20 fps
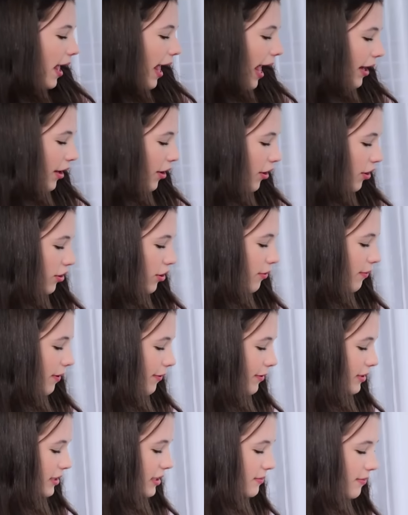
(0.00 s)
and halloumi,
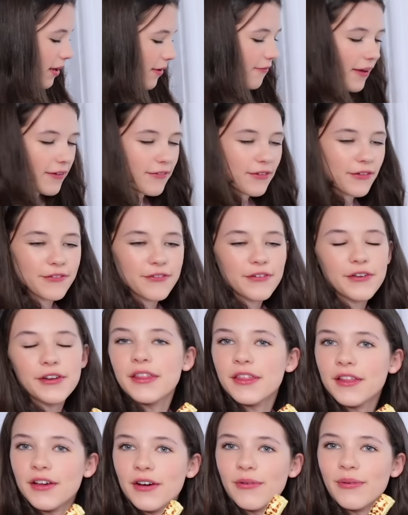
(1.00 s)
which is my favourite food
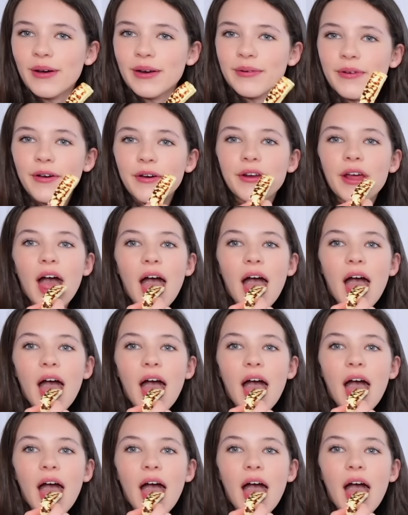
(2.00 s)
in the whole wide world.